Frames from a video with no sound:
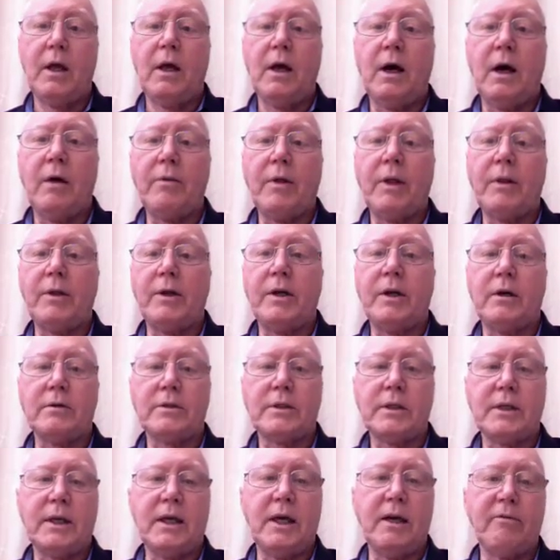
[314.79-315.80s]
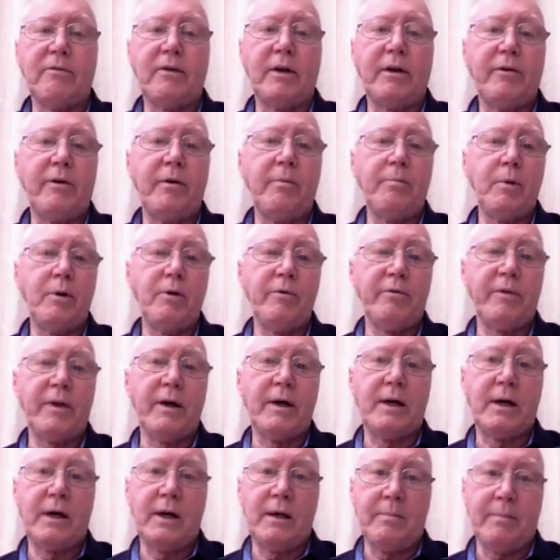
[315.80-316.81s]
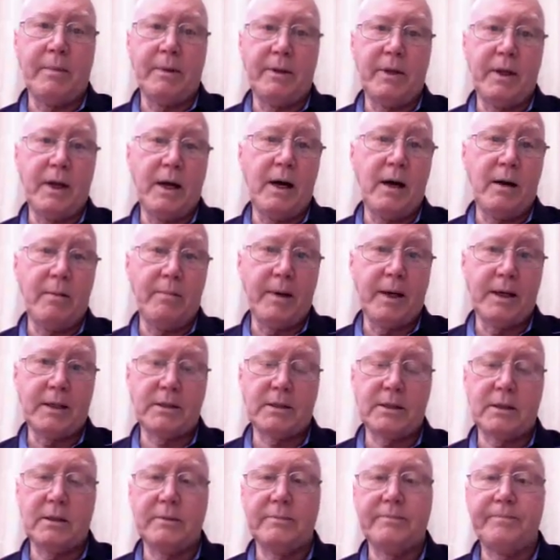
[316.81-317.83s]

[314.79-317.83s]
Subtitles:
and then the doctor carefully removed the eye mask.